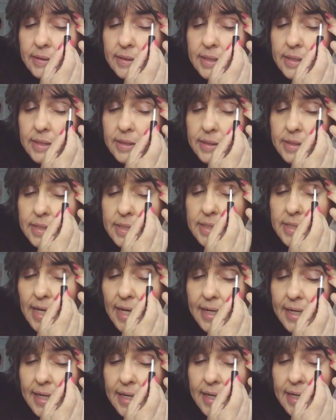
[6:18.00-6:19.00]
they're
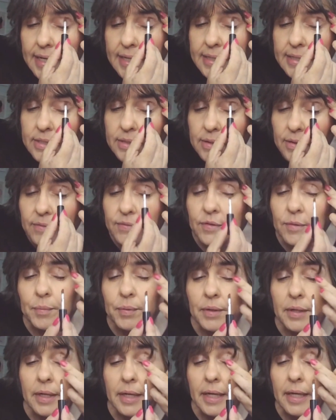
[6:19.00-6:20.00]
set in. So if you
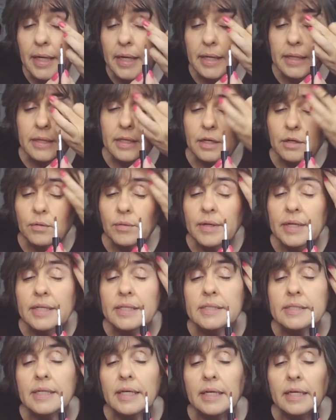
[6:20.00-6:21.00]
put it in the
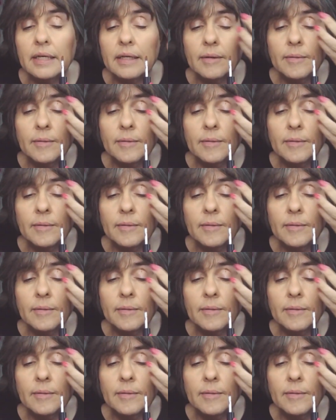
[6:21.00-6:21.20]
crease, like